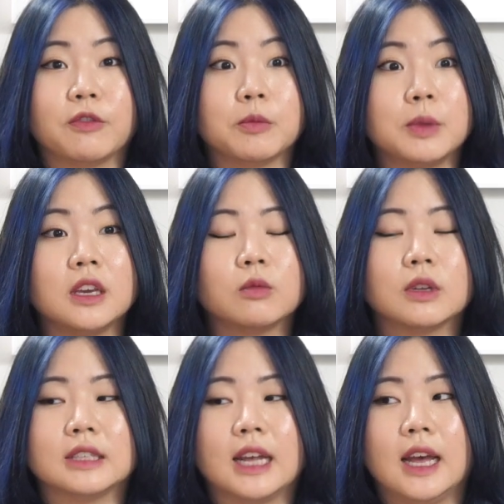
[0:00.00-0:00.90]
for me
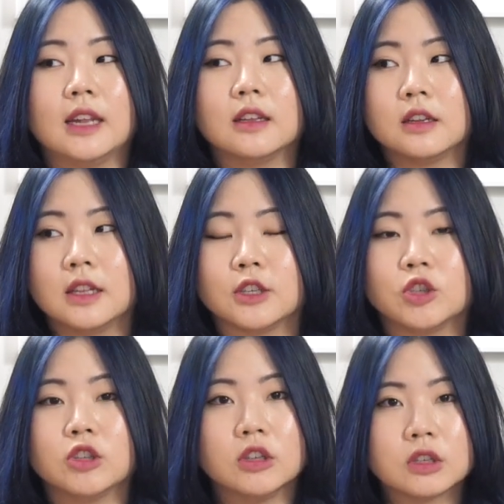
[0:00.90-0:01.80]
was that the
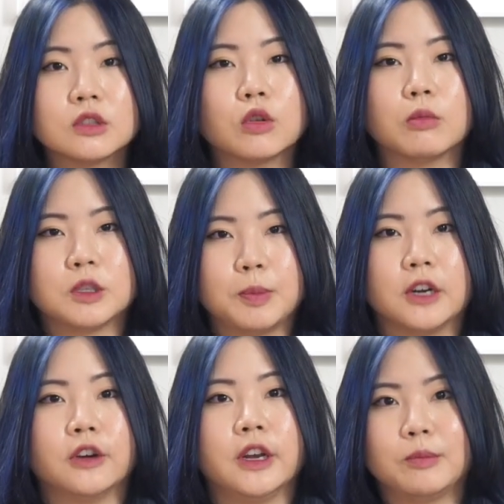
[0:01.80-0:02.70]
collection looks so much
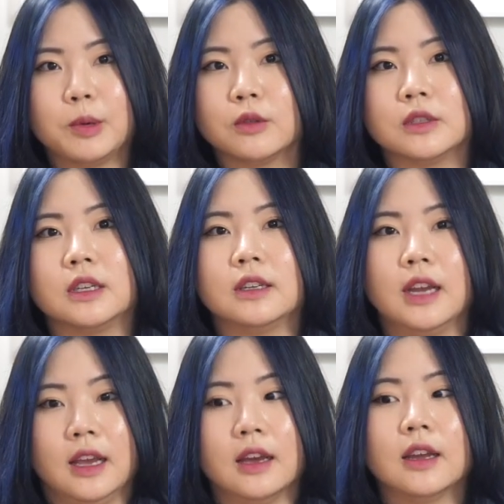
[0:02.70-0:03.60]
better in person.
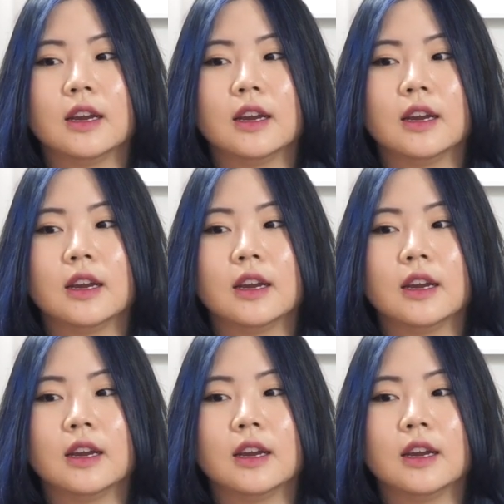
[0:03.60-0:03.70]
Like,